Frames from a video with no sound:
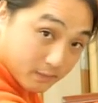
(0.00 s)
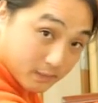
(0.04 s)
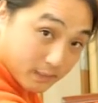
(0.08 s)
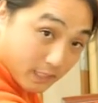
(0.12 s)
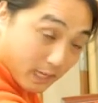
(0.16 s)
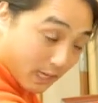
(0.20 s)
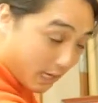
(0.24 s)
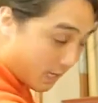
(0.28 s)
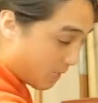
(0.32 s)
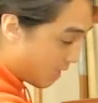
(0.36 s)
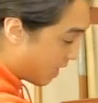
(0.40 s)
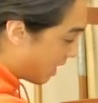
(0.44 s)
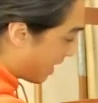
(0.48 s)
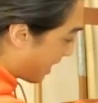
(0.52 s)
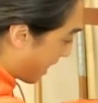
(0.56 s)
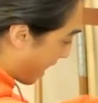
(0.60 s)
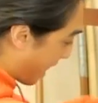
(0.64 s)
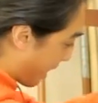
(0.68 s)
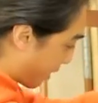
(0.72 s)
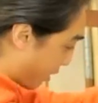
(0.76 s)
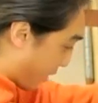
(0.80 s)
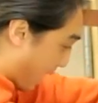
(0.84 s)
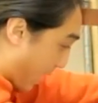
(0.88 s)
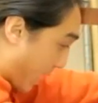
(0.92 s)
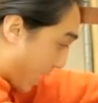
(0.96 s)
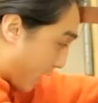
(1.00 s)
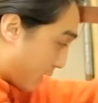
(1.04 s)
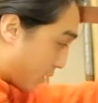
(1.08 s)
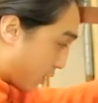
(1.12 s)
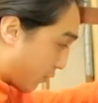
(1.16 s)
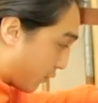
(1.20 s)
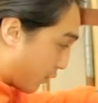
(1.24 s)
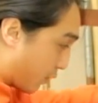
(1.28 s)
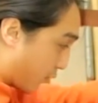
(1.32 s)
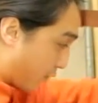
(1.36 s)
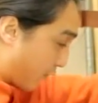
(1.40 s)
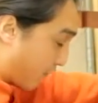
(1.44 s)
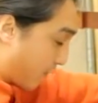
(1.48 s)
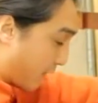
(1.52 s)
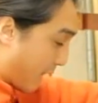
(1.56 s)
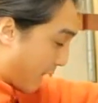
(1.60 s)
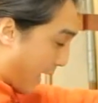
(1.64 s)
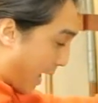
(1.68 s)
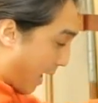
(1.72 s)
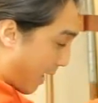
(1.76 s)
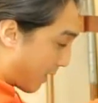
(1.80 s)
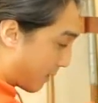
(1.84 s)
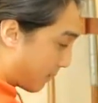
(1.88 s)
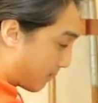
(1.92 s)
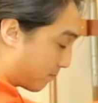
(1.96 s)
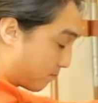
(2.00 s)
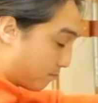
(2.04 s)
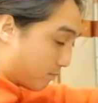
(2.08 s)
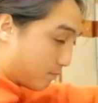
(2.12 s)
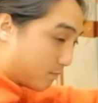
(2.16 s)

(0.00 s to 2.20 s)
Okay? And your hands should feel flat.